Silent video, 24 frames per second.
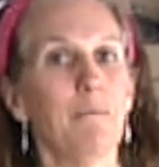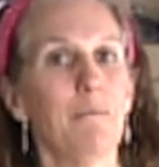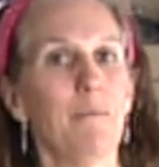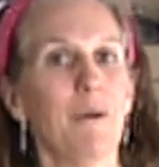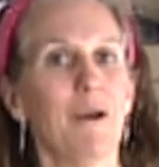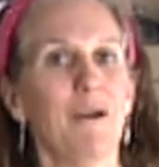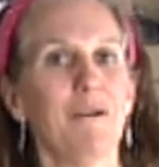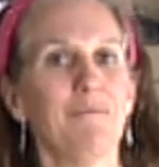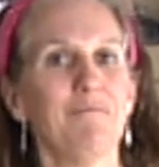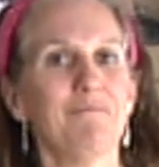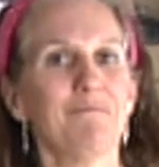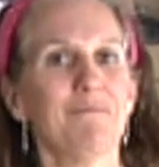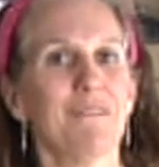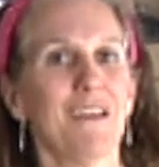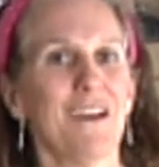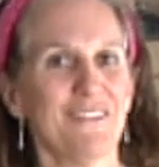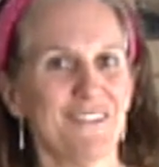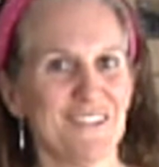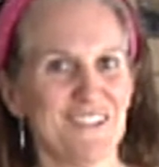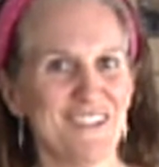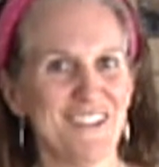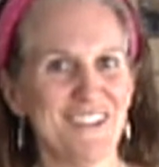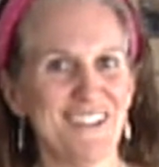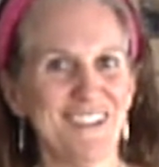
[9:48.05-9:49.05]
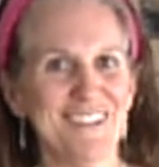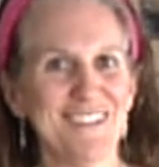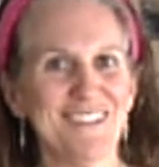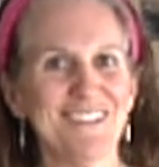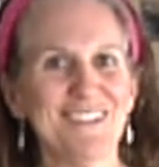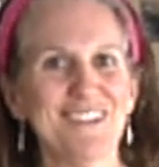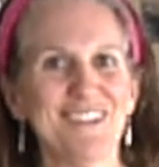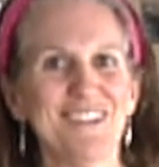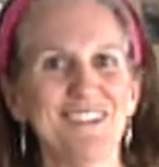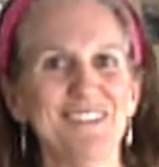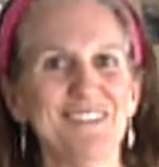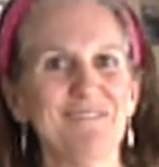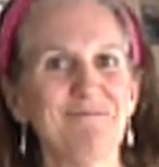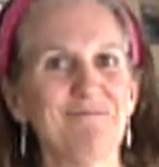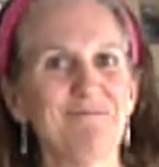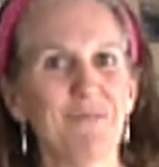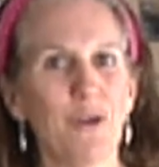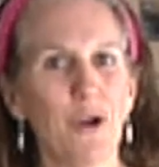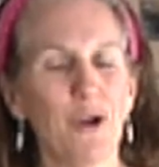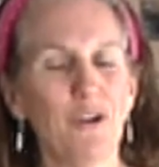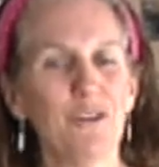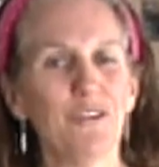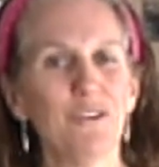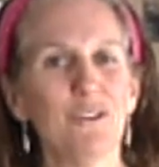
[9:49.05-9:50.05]
But I'll see you soon
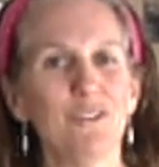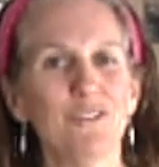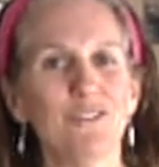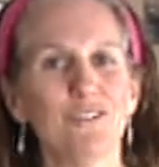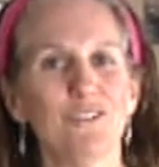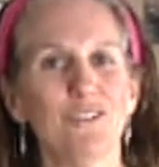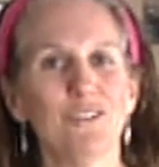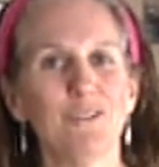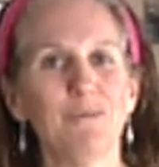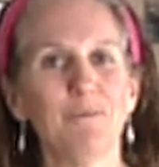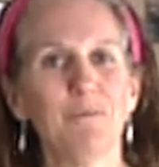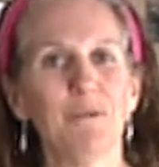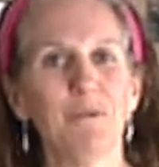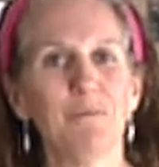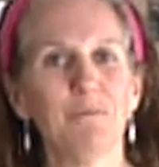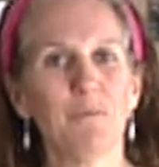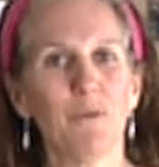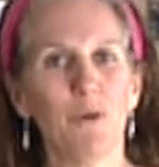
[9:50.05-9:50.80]
on YouTube